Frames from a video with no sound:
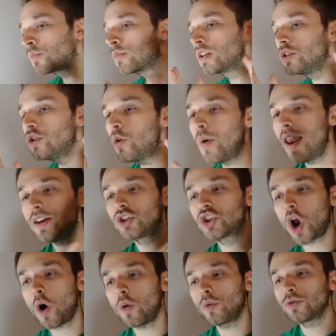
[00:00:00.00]
You will
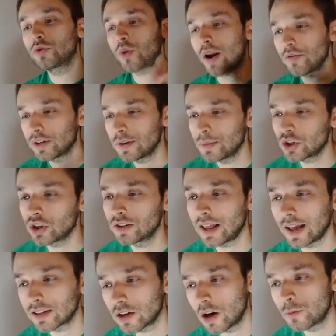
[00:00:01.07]
join
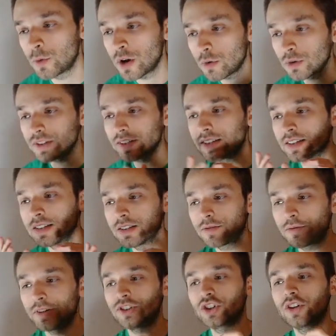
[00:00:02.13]
DriverDimension.com, Neoscenes,
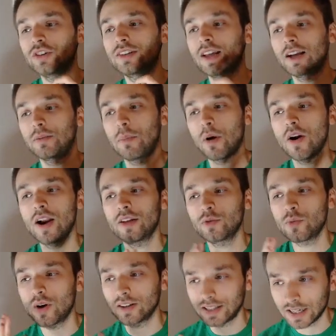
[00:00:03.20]
French Contact, Paul
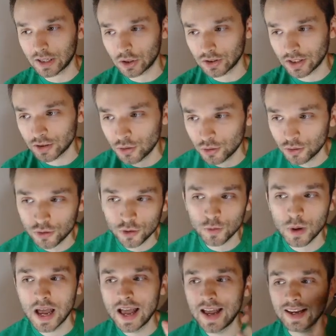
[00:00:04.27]
Lanois, Tenkon on
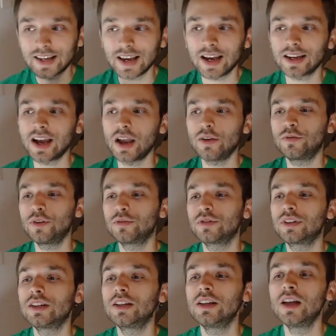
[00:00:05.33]
YouTube,
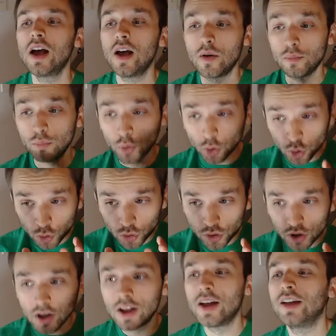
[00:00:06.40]
Carguy50,
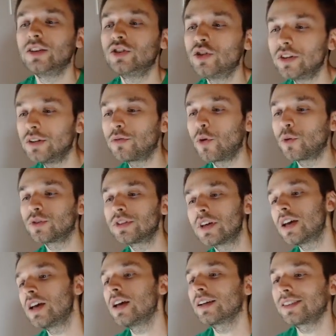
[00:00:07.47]
Mut, Denis
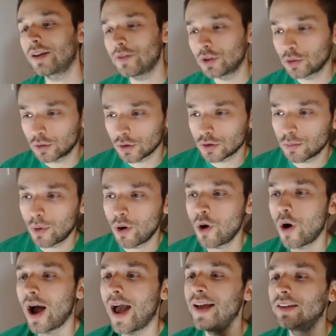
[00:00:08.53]
Frontier, David
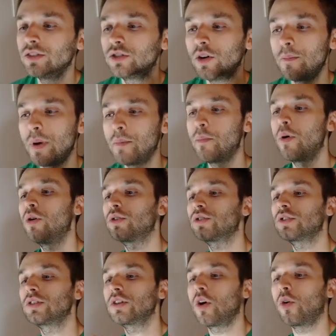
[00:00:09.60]
Autosport, and the
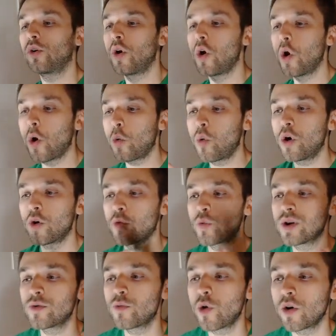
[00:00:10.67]
members on lower
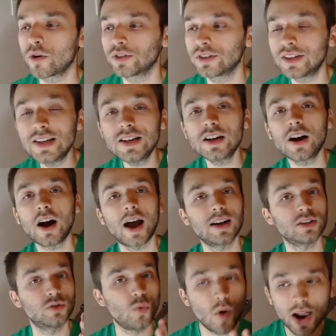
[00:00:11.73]
reward tier
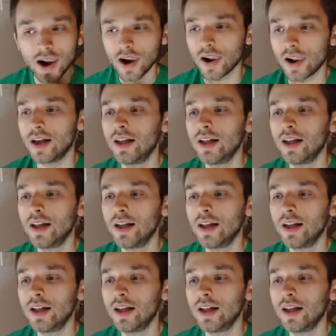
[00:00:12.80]
as well.